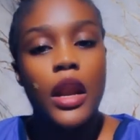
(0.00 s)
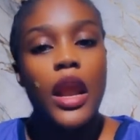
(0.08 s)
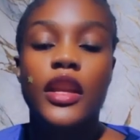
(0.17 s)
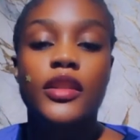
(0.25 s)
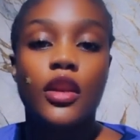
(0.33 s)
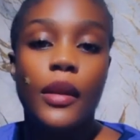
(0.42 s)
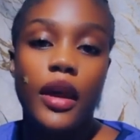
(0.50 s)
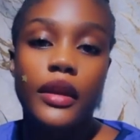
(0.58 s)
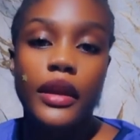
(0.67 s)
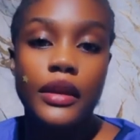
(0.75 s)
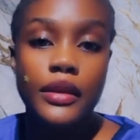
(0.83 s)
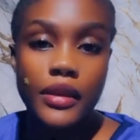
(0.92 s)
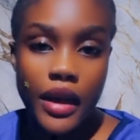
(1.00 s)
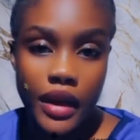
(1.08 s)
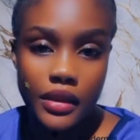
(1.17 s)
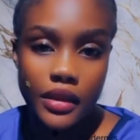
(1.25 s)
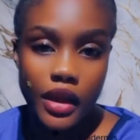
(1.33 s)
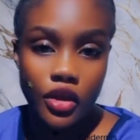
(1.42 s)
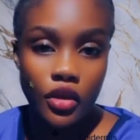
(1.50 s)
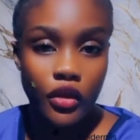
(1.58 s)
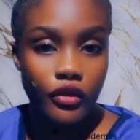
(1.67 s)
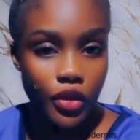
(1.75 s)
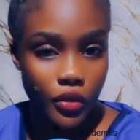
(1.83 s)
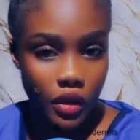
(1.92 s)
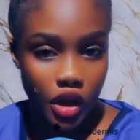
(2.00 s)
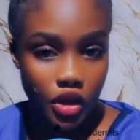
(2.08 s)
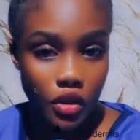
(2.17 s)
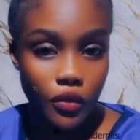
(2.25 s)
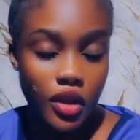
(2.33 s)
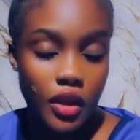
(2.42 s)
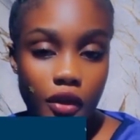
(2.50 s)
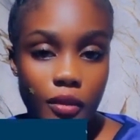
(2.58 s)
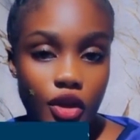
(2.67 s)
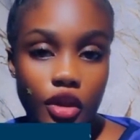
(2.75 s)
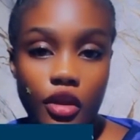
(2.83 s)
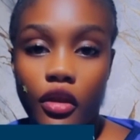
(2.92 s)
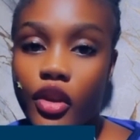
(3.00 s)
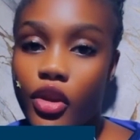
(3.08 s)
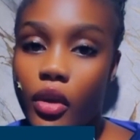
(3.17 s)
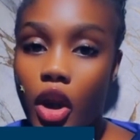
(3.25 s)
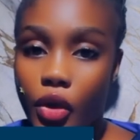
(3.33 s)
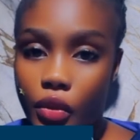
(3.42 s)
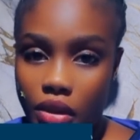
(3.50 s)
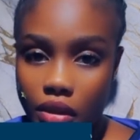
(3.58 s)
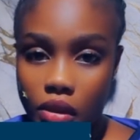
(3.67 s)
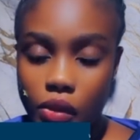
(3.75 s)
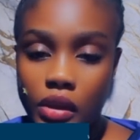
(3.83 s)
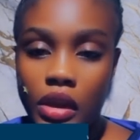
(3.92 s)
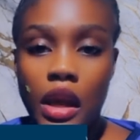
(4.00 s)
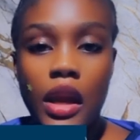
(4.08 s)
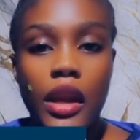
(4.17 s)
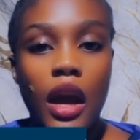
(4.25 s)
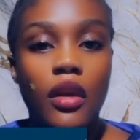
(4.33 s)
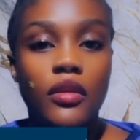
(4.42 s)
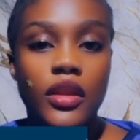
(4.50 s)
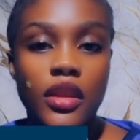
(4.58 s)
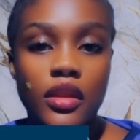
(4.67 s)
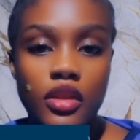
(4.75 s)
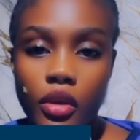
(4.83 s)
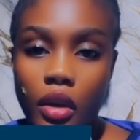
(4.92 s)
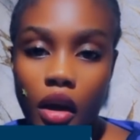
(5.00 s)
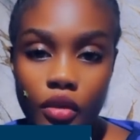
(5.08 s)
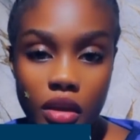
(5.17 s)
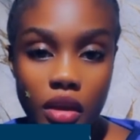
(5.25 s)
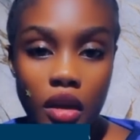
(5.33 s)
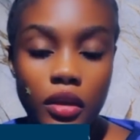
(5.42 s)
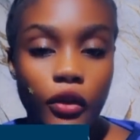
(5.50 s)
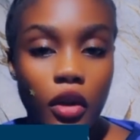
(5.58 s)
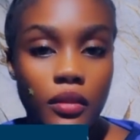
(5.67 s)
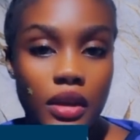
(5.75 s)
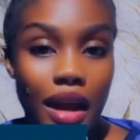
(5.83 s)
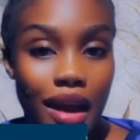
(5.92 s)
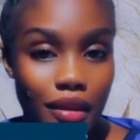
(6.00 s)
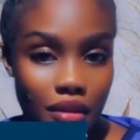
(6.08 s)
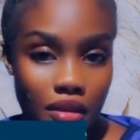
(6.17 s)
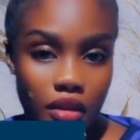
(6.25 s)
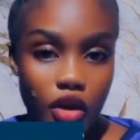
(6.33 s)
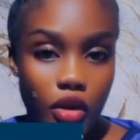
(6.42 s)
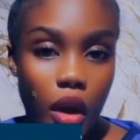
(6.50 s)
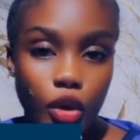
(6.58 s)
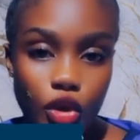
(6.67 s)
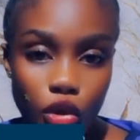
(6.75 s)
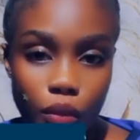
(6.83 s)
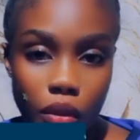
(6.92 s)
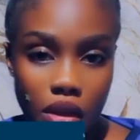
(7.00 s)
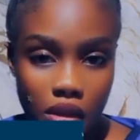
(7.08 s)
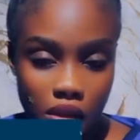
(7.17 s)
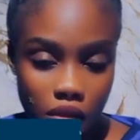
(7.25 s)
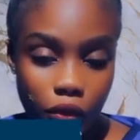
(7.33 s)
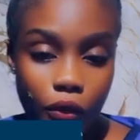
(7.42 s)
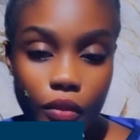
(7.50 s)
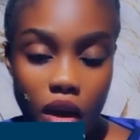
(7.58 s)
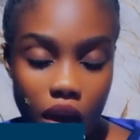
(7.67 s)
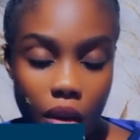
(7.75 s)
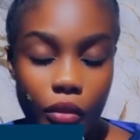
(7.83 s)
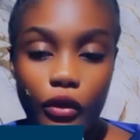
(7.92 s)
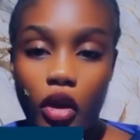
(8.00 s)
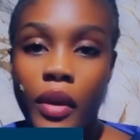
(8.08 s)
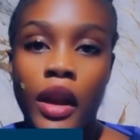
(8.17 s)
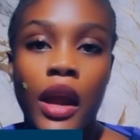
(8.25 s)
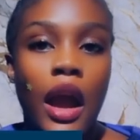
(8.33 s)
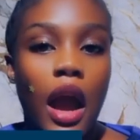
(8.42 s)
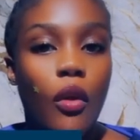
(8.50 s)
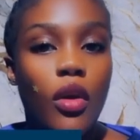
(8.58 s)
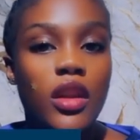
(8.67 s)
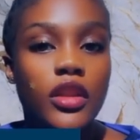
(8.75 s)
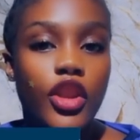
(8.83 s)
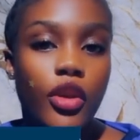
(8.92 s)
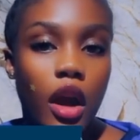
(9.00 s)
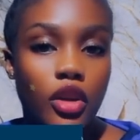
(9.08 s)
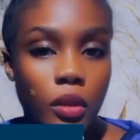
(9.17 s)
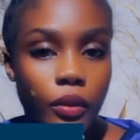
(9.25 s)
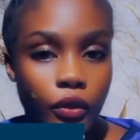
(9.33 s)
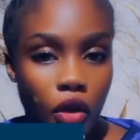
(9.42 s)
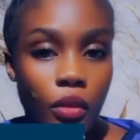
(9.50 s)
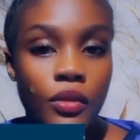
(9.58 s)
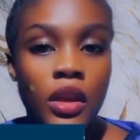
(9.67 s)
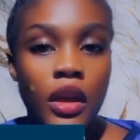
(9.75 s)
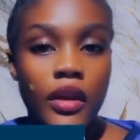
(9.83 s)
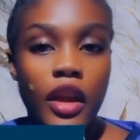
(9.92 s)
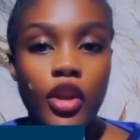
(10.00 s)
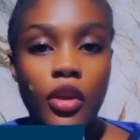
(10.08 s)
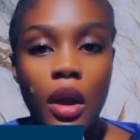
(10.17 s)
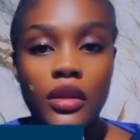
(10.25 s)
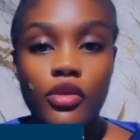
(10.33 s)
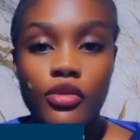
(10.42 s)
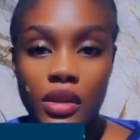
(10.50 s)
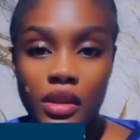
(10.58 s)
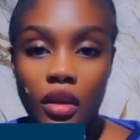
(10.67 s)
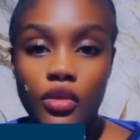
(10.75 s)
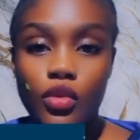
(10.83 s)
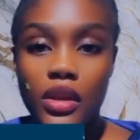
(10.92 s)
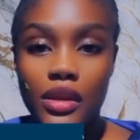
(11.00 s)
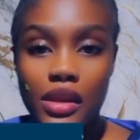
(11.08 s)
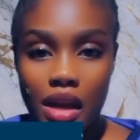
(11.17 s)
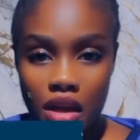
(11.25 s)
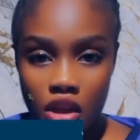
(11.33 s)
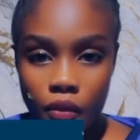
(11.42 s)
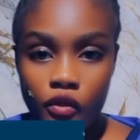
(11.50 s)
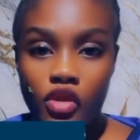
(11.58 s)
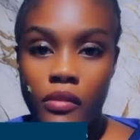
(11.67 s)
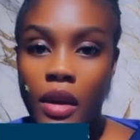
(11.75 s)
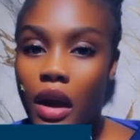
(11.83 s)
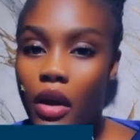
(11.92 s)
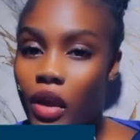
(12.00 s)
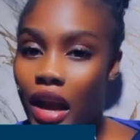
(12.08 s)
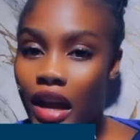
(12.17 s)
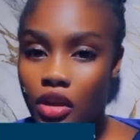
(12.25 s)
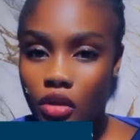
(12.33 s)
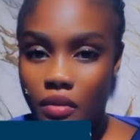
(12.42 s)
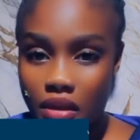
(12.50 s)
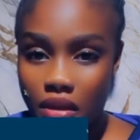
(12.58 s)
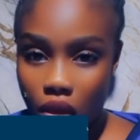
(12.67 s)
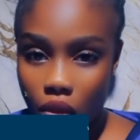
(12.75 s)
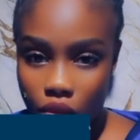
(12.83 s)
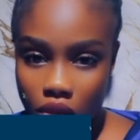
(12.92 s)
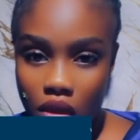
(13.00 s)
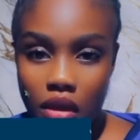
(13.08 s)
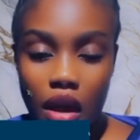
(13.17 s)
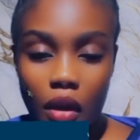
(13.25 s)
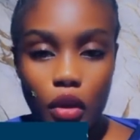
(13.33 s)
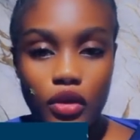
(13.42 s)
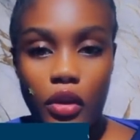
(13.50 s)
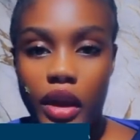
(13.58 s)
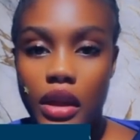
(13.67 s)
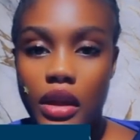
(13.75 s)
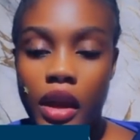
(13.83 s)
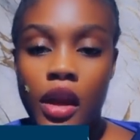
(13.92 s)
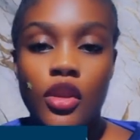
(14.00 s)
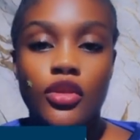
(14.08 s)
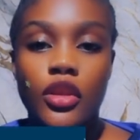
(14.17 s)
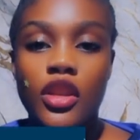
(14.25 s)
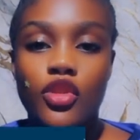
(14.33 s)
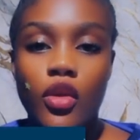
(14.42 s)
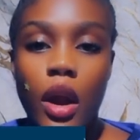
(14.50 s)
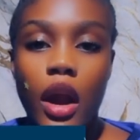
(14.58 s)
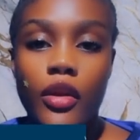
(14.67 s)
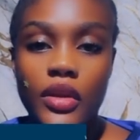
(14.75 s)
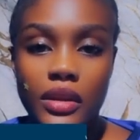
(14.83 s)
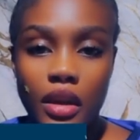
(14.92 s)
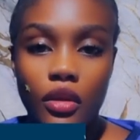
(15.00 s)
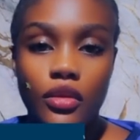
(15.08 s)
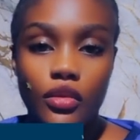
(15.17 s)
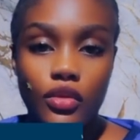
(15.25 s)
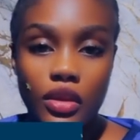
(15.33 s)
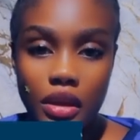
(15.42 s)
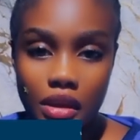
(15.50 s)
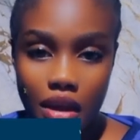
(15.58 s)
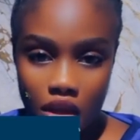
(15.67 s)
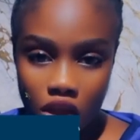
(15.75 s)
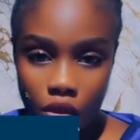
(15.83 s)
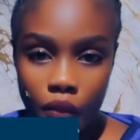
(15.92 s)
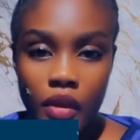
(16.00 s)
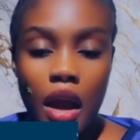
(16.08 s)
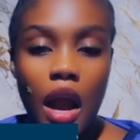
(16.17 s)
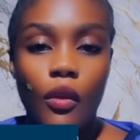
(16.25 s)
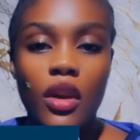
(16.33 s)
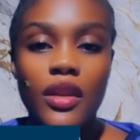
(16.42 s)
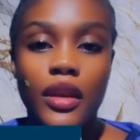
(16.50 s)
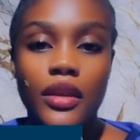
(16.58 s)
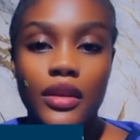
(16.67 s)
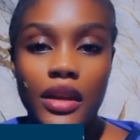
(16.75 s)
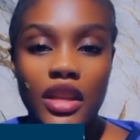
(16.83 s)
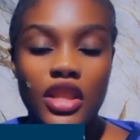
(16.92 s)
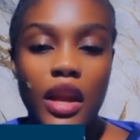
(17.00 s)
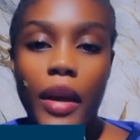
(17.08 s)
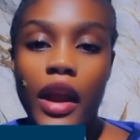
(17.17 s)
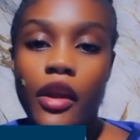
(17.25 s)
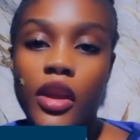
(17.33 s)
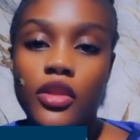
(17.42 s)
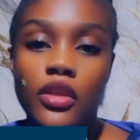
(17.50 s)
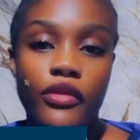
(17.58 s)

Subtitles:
Now let's talk about the 3rd stage of neurulation, which is formation of the neural crystals. Now this neural crystals forms as the neural tube is forming, and once the neural tube forms, the neural crystals will detach. Remember we had some cells that was already there, so these neural crystals will detach, and once they detach, they migrate